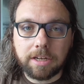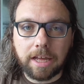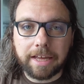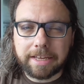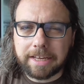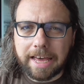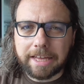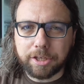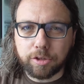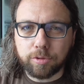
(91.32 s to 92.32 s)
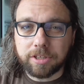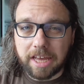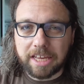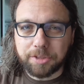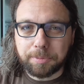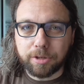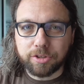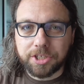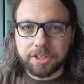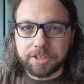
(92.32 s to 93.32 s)
like any good HBO
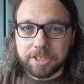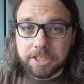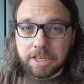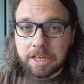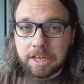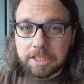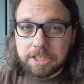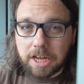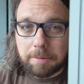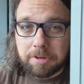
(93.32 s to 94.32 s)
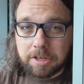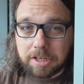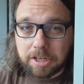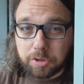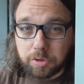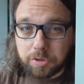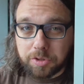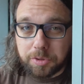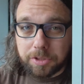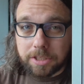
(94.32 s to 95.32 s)
series, some
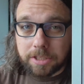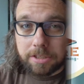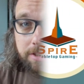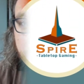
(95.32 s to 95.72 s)
gratuitous nudity.